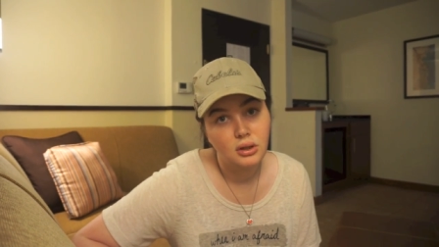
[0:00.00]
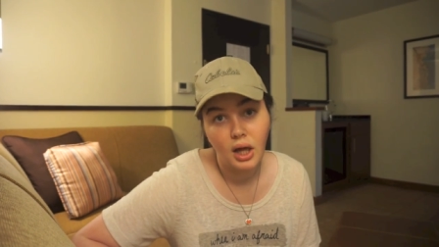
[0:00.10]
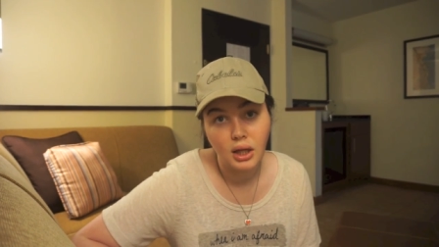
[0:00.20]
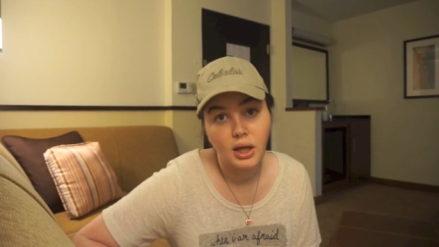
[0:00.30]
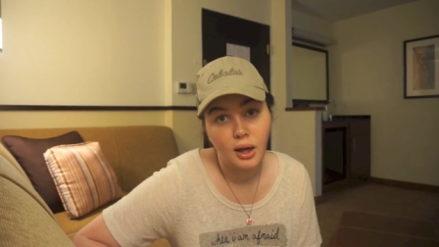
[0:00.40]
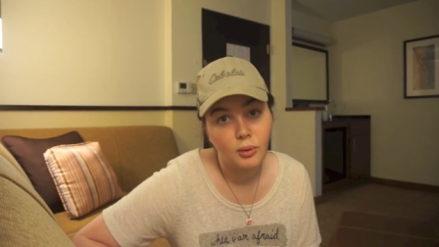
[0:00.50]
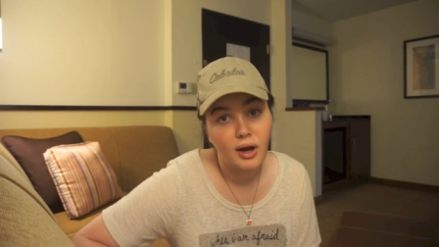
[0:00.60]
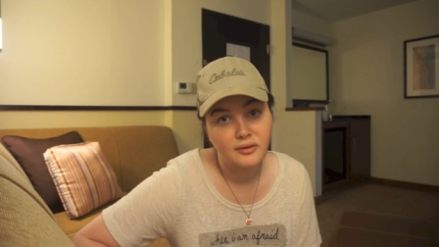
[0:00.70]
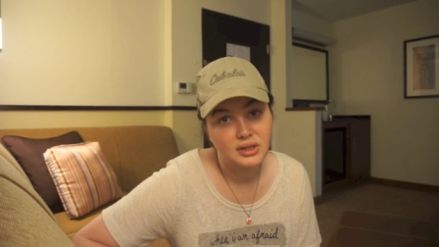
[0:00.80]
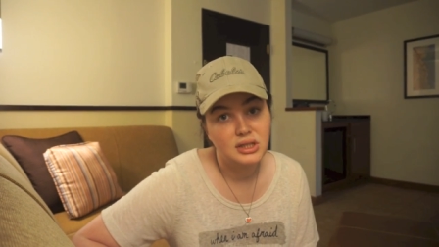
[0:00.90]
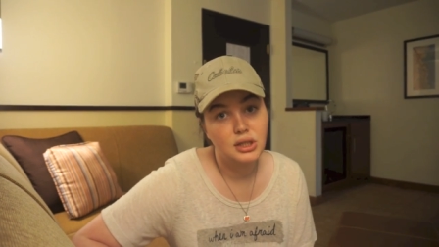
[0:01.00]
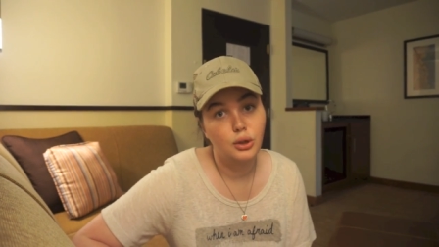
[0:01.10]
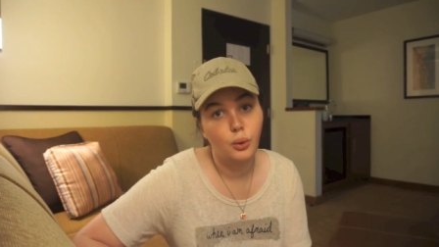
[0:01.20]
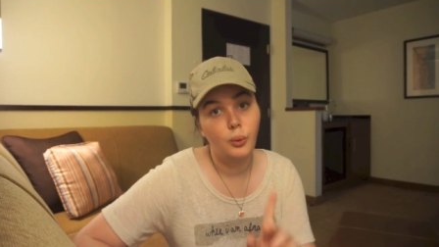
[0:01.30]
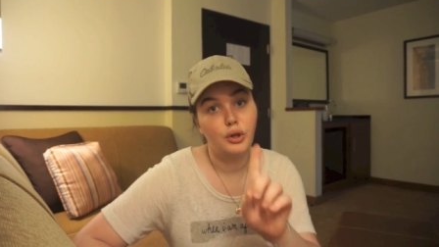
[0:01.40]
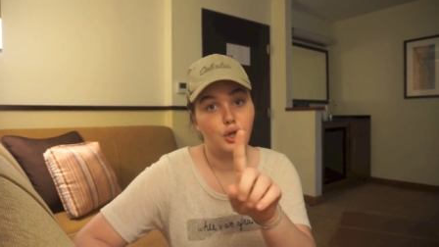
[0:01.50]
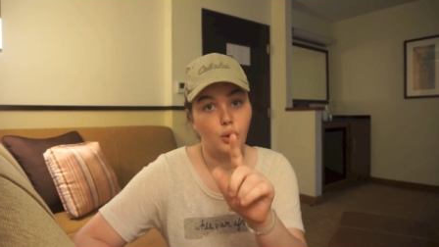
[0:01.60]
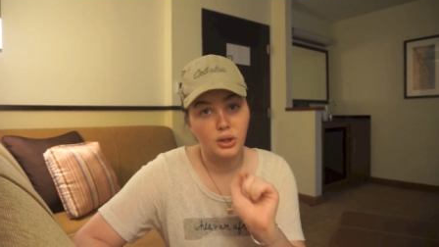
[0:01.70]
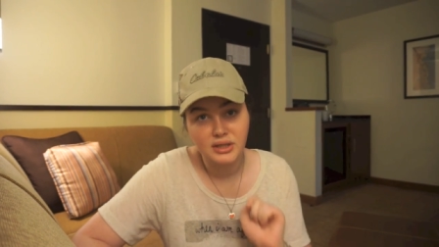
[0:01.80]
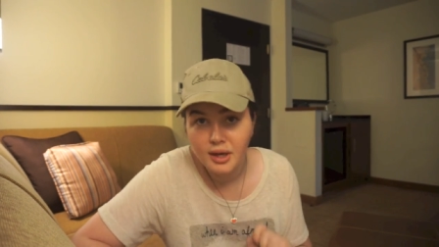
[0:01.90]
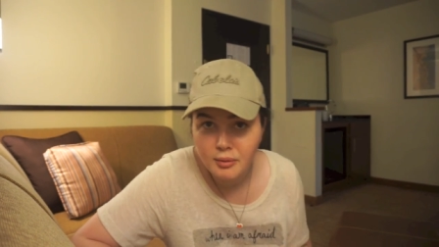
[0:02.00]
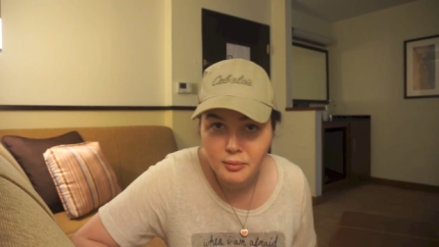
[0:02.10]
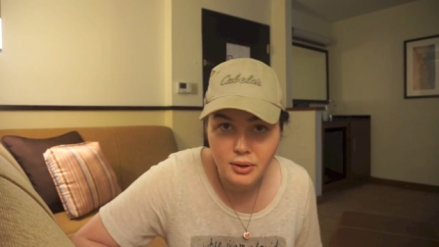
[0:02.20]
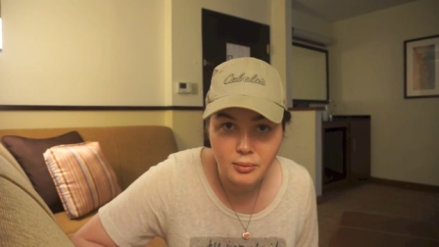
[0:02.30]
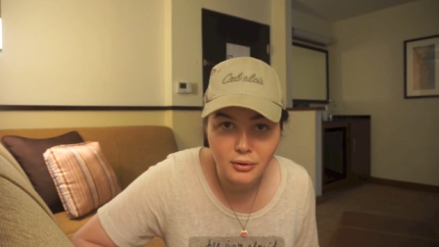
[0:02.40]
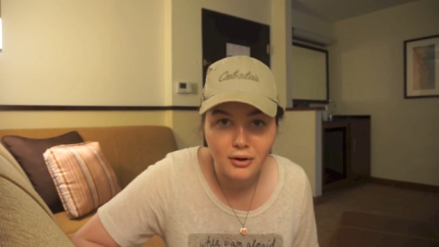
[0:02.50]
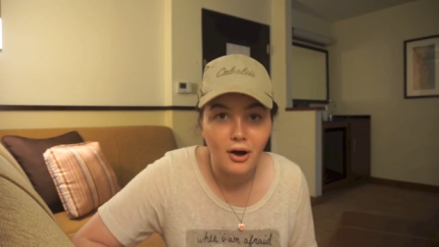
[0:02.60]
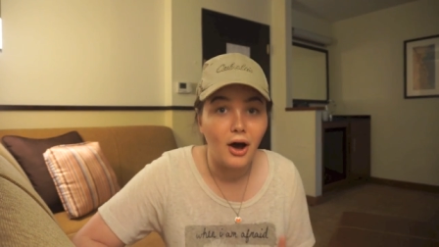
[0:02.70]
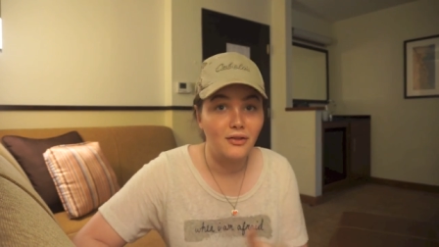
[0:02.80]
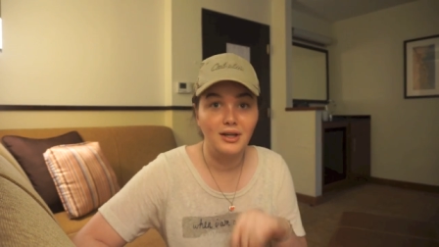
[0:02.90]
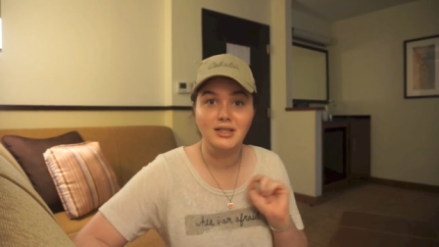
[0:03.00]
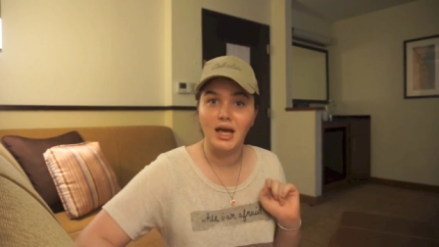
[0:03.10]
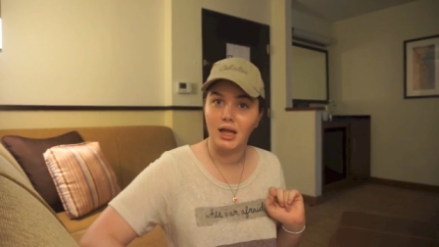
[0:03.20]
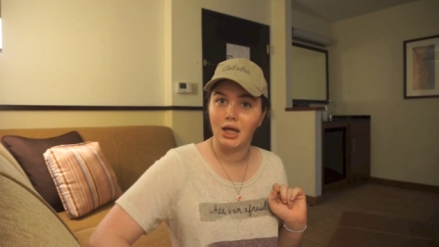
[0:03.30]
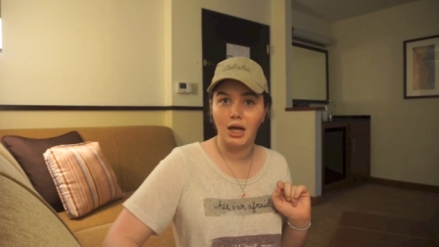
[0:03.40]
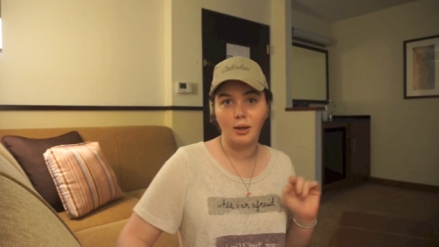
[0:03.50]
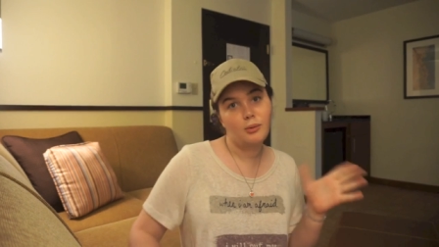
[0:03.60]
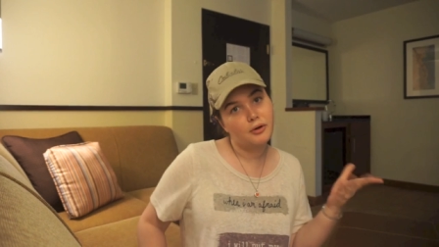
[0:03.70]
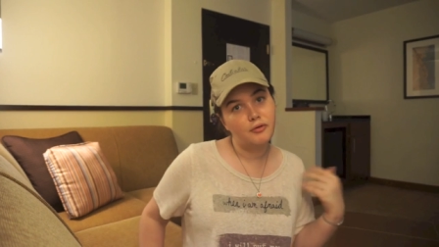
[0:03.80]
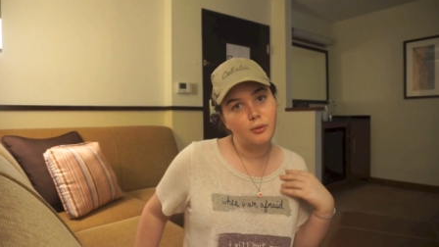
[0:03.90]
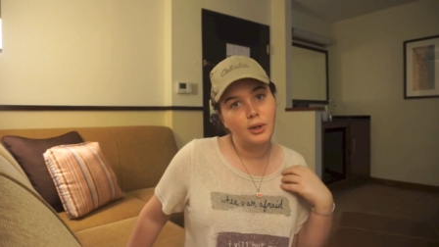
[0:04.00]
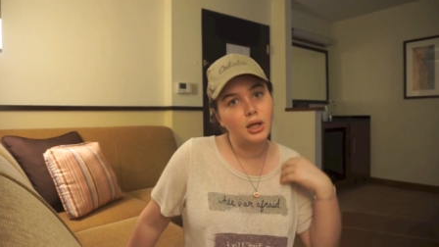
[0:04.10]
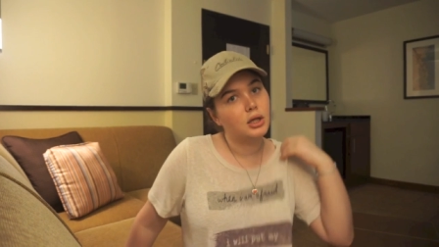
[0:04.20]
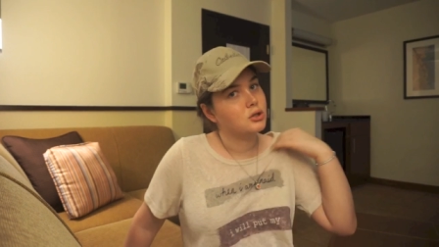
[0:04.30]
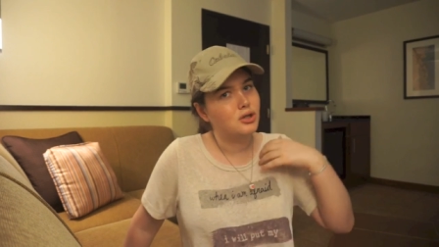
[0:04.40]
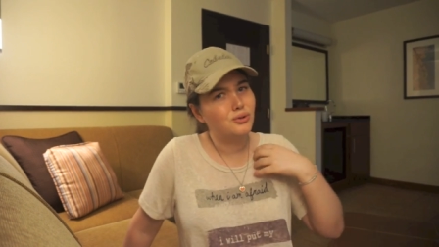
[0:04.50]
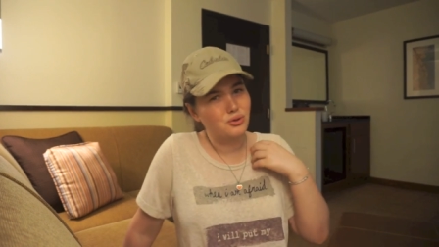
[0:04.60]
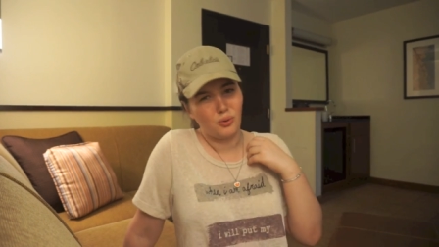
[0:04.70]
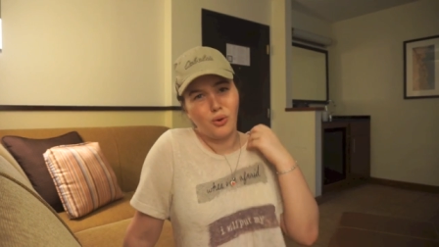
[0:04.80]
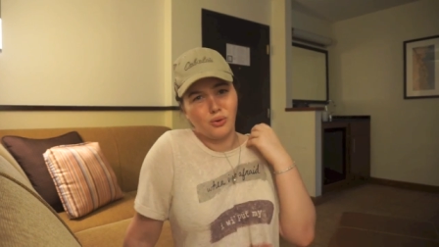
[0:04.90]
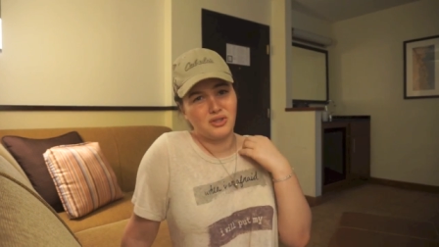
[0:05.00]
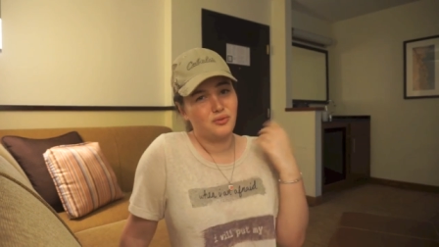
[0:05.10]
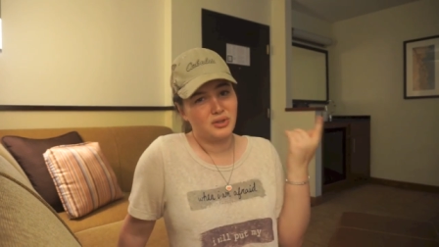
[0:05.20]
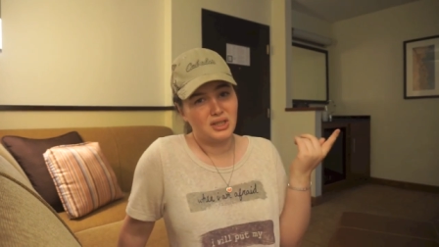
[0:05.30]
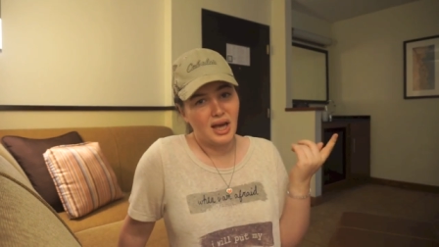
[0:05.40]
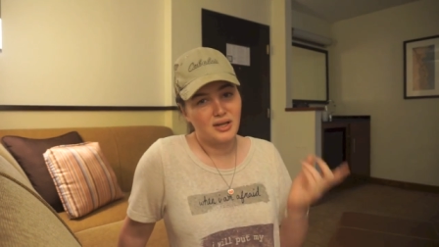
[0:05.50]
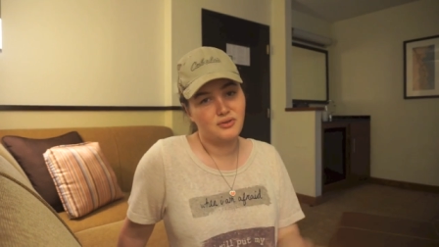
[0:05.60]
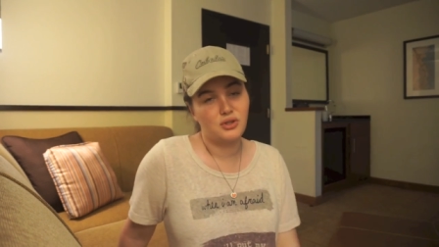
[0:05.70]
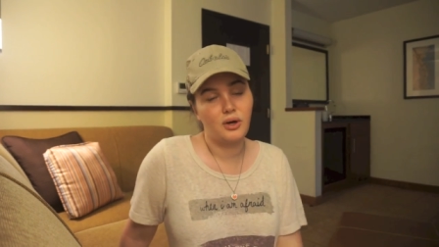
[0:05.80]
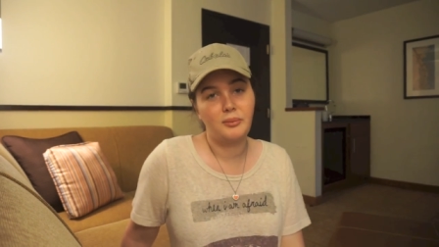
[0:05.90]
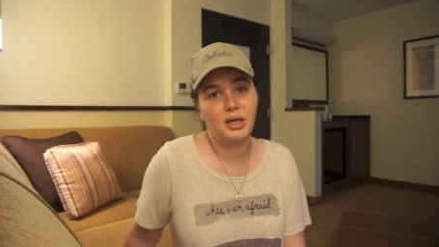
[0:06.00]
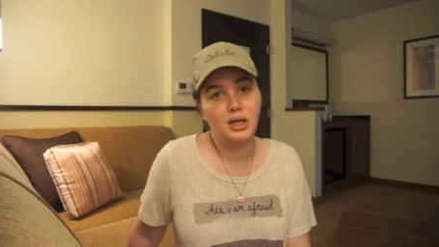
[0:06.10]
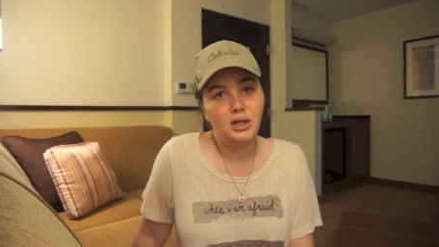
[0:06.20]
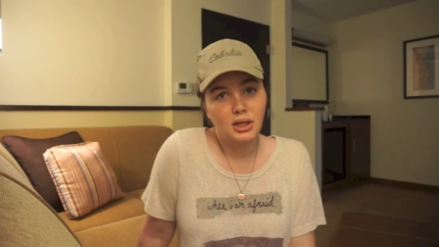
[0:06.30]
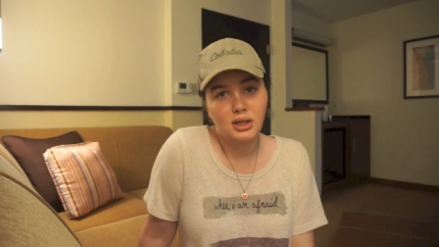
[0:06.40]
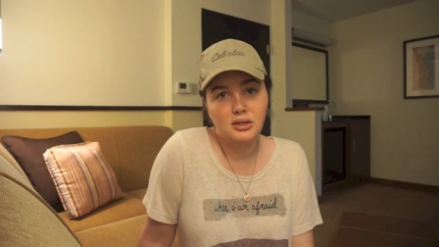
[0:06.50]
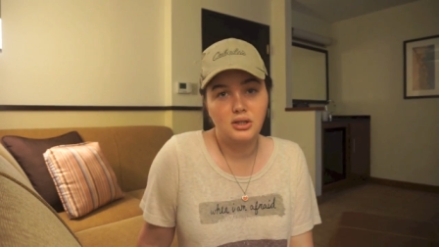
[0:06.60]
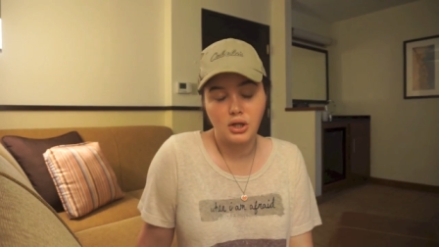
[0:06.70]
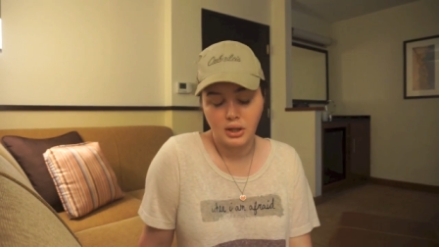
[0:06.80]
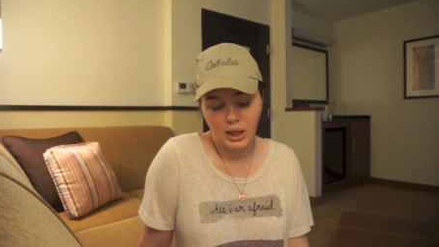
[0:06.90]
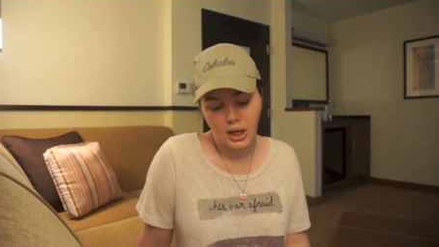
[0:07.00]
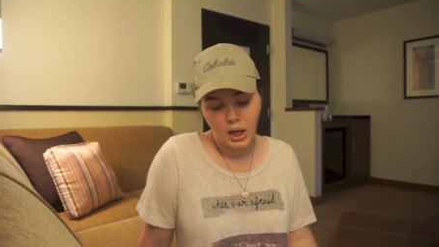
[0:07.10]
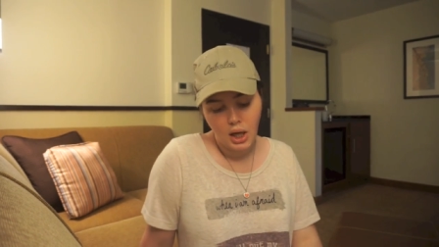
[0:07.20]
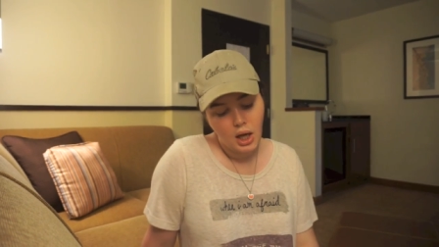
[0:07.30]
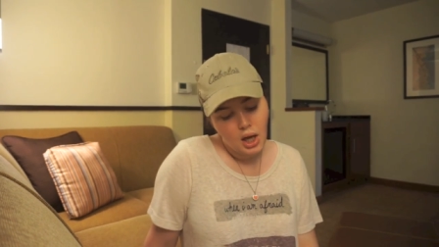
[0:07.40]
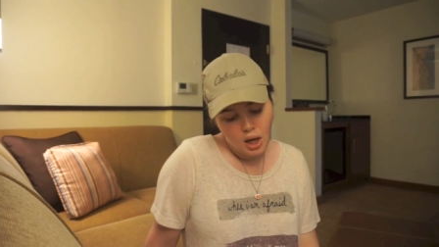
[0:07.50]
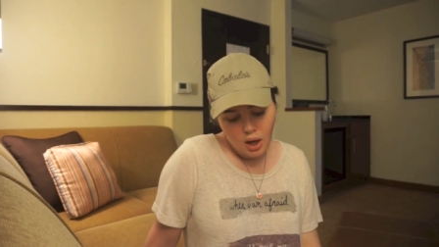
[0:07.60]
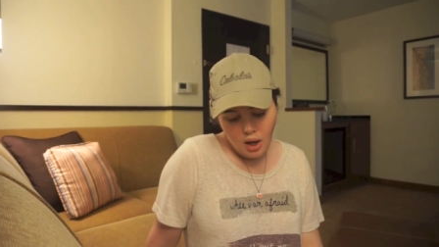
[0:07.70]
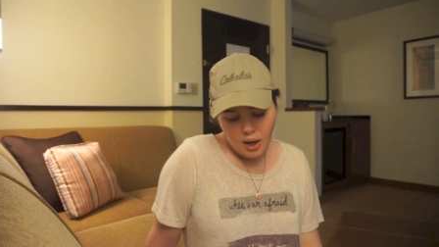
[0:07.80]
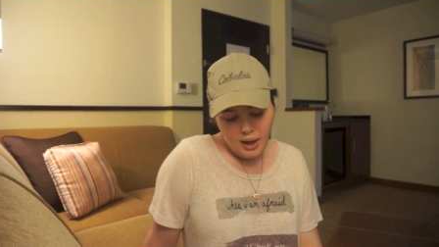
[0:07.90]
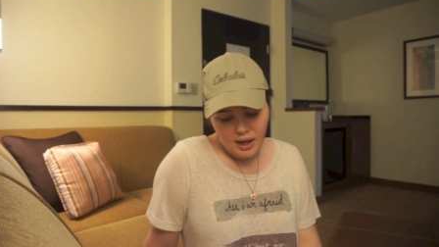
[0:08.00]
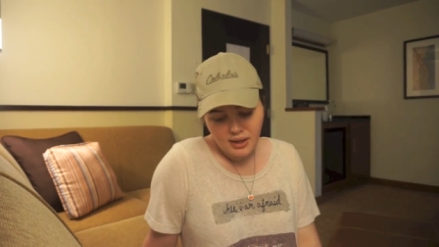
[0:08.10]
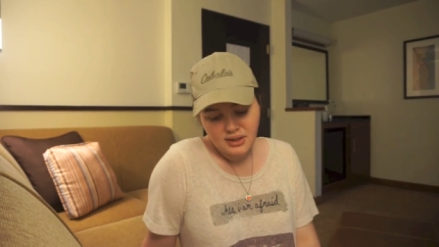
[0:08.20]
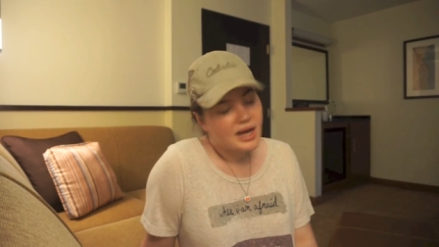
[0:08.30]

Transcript: luckily, I won't have to deal with your type of people on the daily anymore, for real. There's no trolls in real life, so I mean, it's a good thing. And